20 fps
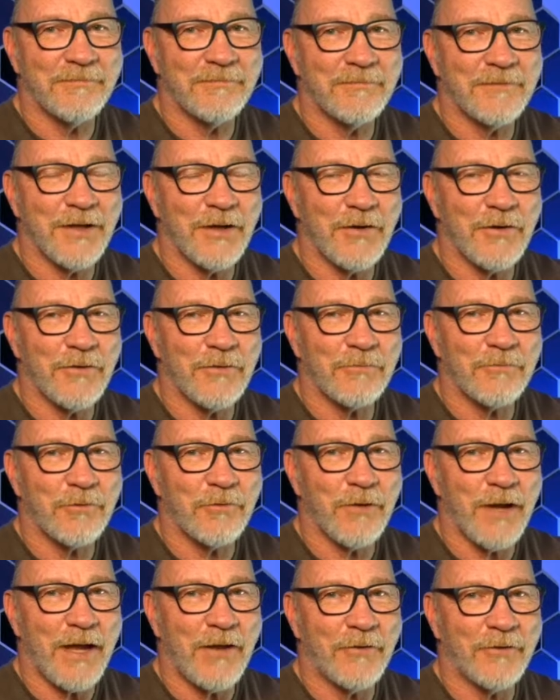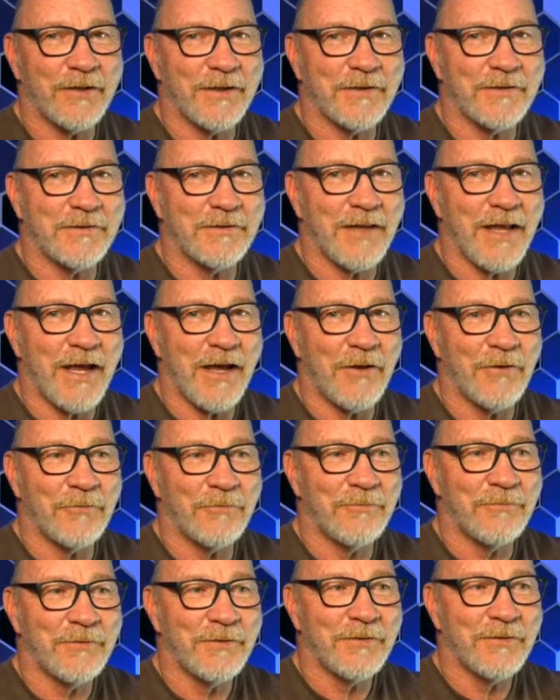their Creality
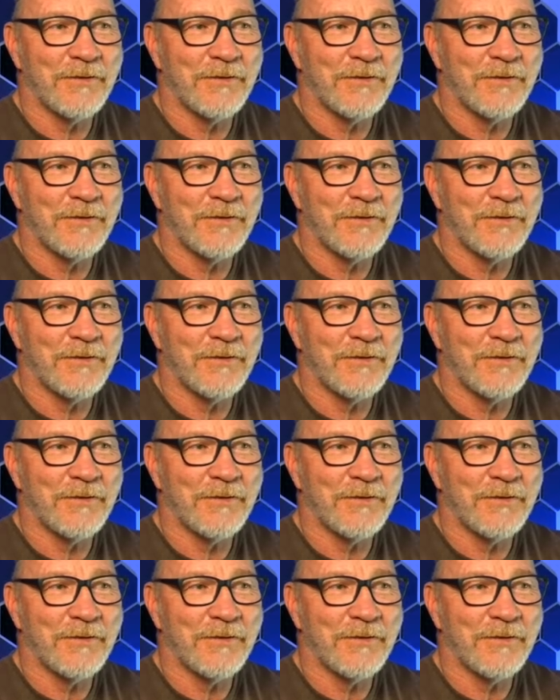Cloud